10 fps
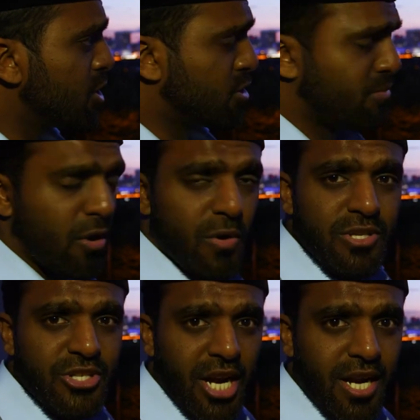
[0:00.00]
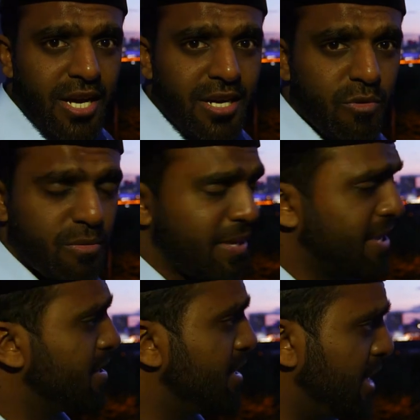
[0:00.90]
Tomorrow, inshallah, will be
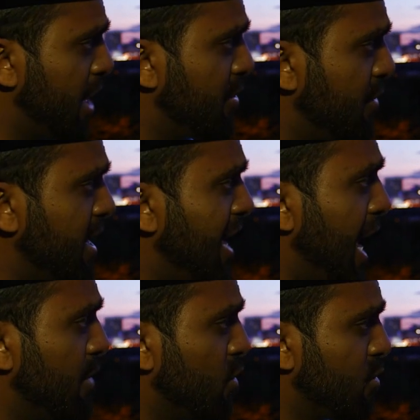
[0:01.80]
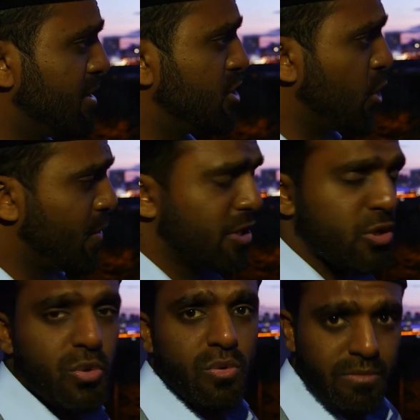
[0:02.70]
day 3 and we will be showing
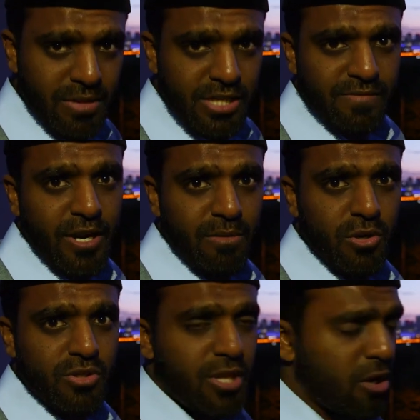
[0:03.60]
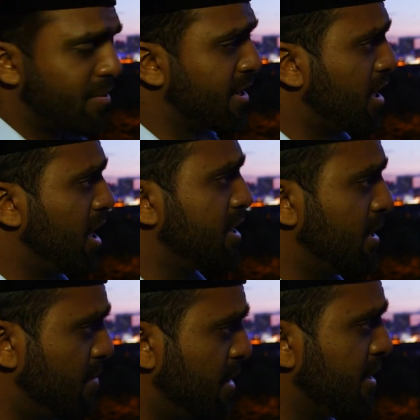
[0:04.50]
you this very mosque, Darul Barakat
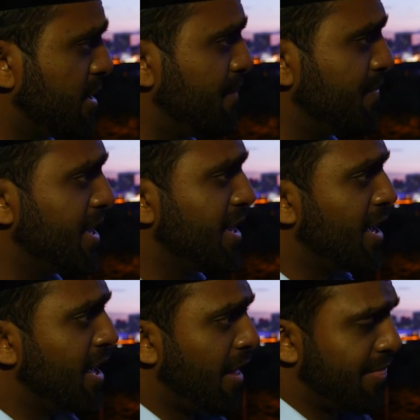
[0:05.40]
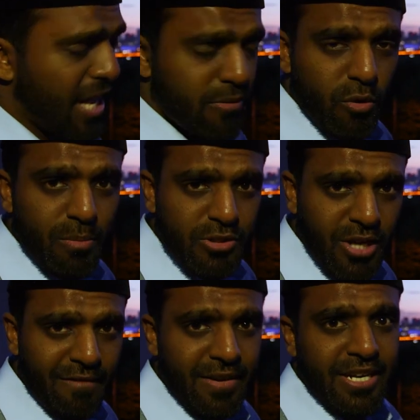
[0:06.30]
in Birmingham. Then we will be
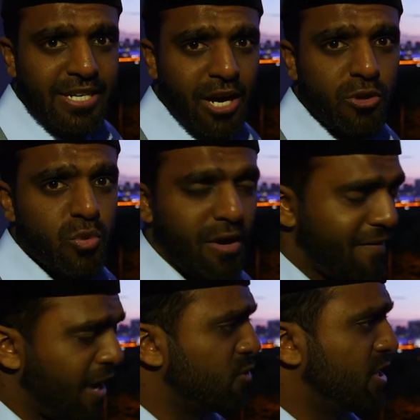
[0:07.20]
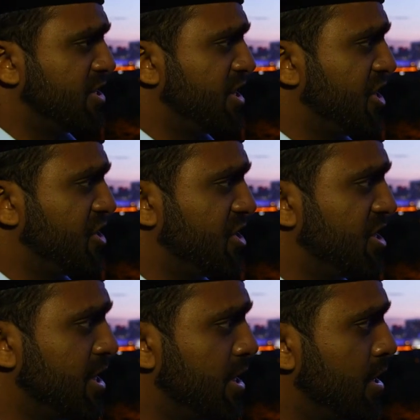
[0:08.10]
travelling down to our final destination,
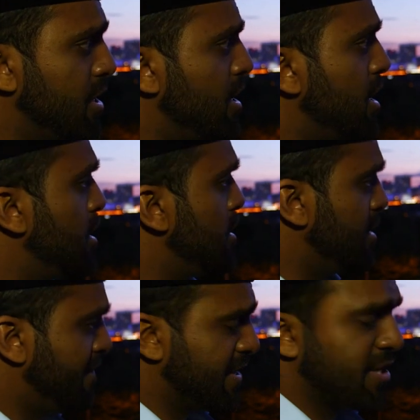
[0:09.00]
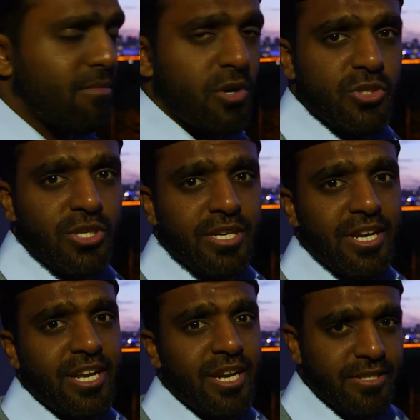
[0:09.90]
the Fazl Mosque
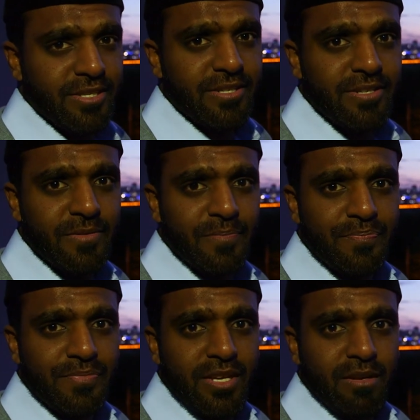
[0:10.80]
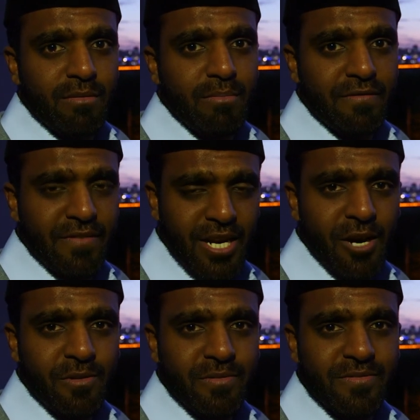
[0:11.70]
in London. But for
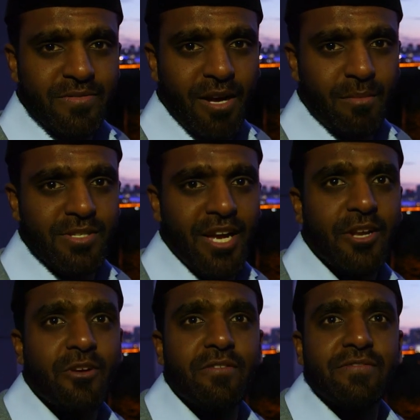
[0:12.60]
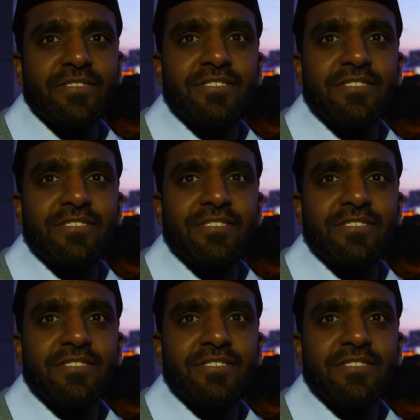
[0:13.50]
now, I'm signing off.